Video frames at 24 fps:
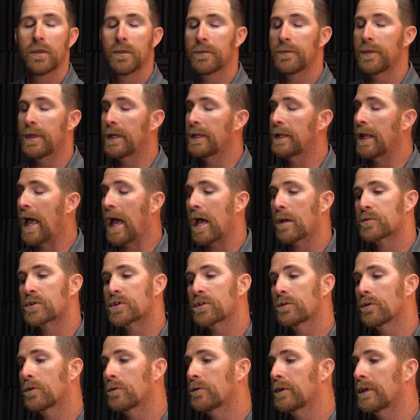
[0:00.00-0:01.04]
then
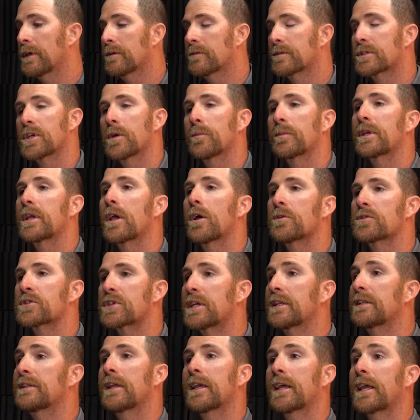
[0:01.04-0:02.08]
absolutely somebody else
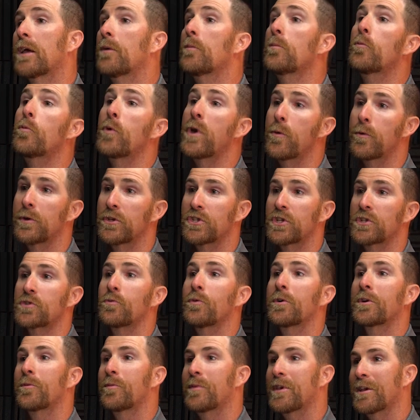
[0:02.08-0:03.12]
can dig it. We would just
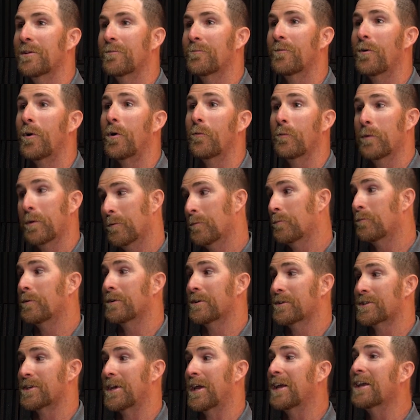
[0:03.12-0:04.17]
want to be involved. We would want
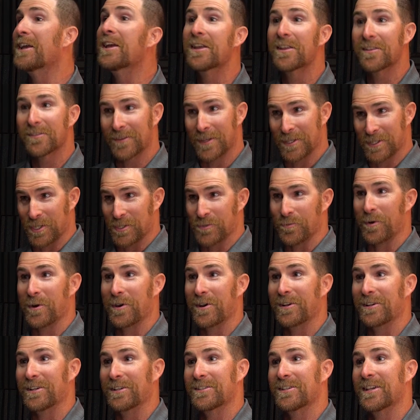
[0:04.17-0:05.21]
to say, this is where you're
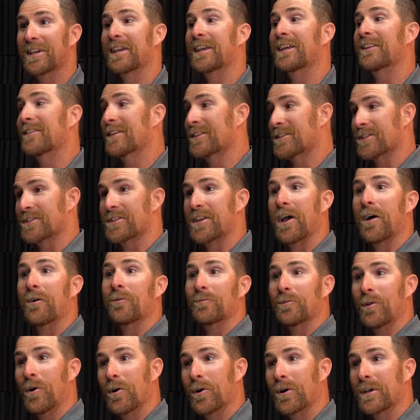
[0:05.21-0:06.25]
going to dig it. This is how
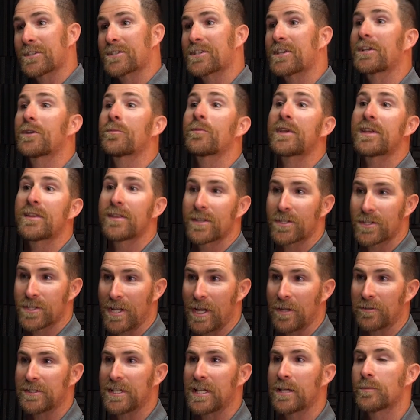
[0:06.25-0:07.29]
long it's going to be. This is
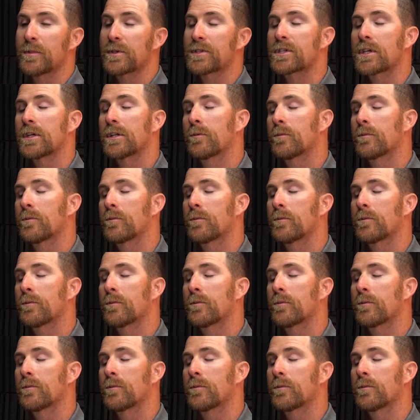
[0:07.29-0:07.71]
how deep it's going